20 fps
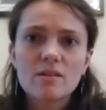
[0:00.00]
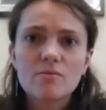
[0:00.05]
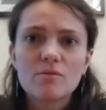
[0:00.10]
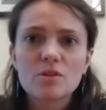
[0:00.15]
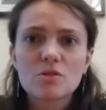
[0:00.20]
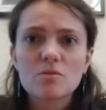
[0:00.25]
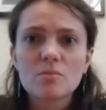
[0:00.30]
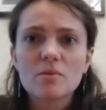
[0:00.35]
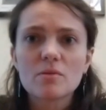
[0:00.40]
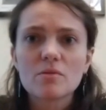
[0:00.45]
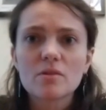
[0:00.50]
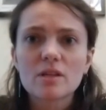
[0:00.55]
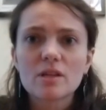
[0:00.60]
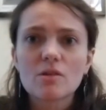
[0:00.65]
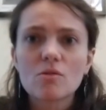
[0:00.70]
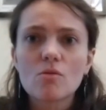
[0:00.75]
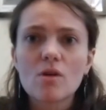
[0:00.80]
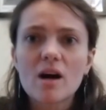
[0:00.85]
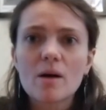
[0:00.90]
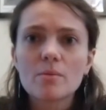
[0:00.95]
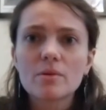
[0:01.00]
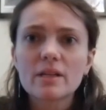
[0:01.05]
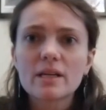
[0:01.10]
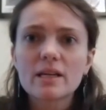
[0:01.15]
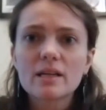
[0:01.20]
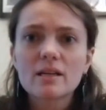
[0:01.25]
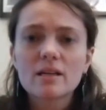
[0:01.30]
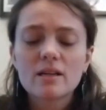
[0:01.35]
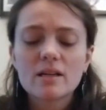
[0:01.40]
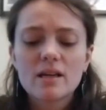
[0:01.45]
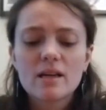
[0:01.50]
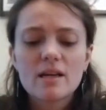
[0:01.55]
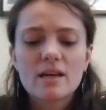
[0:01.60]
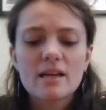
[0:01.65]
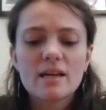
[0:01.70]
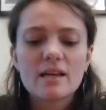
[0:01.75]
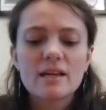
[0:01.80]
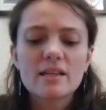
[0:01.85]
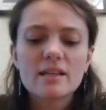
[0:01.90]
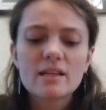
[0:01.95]
which would be really wobbly,
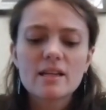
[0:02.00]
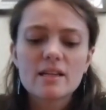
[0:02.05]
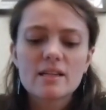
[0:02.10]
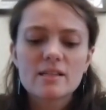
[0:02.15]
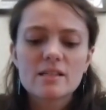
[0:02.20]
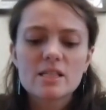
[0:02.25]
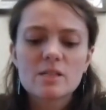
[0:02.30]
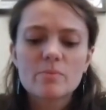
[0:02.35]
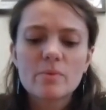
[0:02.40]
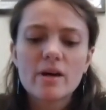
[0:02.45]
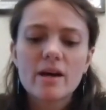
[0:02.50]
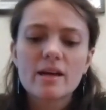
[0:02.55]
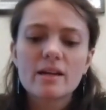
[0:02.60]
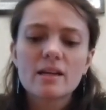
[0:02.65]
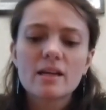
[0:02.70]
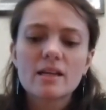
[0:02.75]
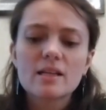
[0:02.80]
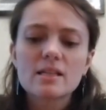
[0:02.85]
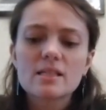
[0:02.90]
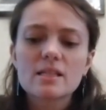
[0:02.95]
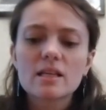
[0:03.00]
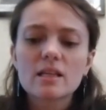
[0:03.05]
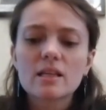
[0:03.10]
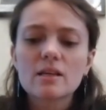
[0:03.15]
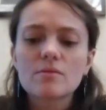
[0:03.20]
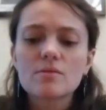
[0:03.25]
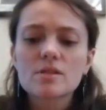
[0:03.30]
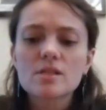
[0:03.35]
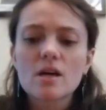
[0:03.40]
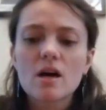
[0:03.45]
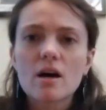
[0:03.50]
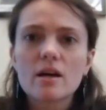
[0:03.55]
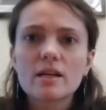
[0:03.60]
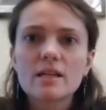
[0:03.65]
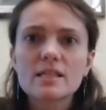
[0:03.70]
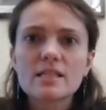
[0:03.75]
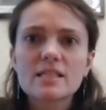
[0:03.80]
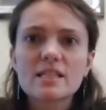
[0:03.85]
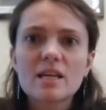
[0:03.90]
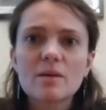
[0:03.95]
it spun until it was on
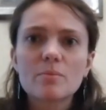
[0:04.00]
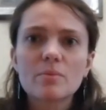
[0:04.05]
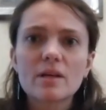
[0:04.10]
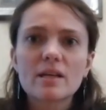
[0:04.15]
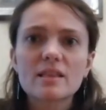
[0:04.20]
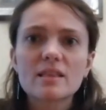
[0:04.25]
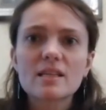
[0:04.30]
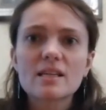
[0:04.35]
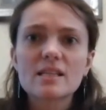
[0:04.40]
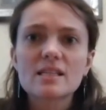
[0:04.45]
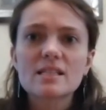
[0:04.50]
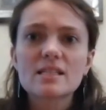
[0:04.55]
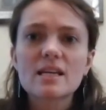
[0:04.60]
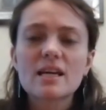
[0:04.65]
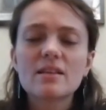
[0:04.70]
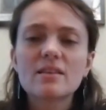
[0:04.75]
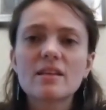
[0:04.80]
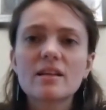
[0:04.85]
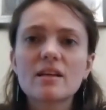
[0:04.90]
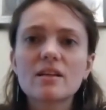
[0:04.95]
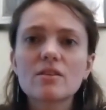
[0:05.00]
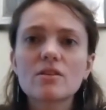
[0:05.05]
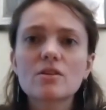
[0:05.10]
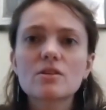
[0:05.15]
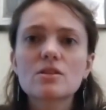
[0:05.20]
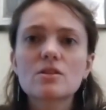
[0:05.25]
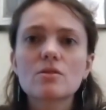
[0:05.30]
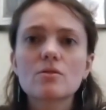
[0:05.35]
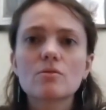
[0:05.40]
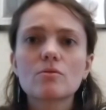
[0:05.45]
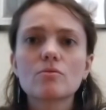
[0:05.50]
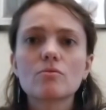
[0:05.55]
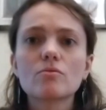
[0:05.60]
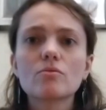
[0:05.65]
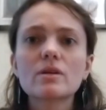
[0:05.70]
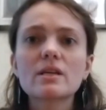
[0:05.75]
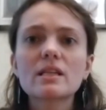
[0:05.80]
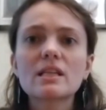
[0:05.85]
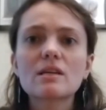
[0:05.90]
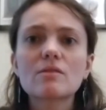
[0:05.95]
its tip like this, and then it looked
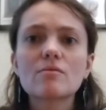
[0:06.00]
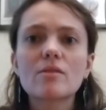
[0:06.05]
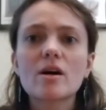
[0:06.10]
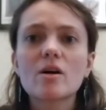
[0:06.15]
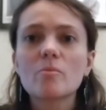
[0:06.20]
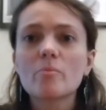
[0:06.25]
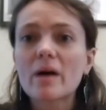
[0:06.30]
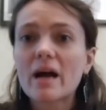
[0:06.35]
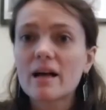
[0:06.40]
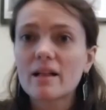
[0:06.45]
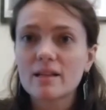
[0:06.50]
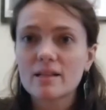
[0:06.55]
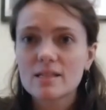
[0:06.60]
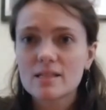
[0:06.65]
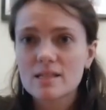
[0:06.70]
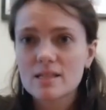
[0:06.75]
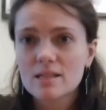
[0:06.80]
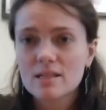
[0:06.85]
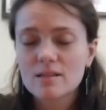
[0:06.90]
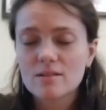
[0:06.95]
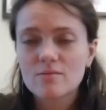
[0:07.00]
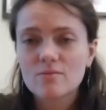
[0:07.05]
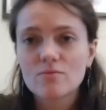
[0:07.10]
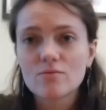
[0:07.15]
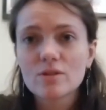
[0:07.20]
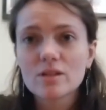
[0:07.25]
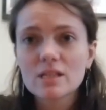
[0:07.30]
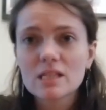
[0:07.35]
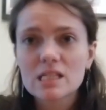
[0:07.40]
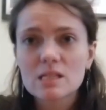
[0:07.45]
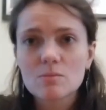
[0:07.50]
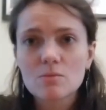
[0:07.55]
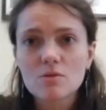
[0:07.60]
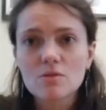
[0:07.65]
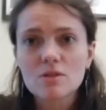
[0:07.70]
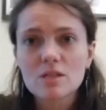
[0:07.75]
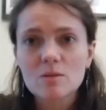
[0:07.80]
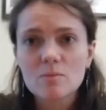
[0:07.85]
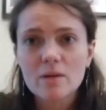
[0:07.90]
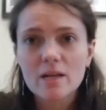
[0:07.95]
really well balanced. Really
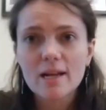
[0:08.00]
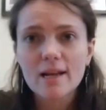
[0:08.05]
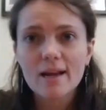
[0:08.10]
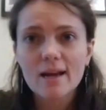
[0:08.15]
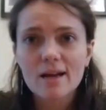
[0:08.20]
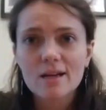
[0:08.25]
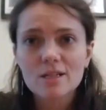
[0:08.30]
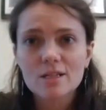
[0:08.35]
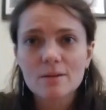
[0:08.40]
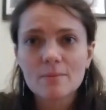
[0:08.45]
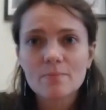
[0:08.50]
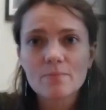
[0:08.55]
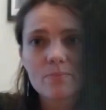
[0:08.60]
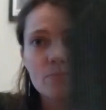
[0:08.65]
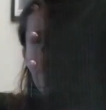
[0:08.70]
smooth spinning action.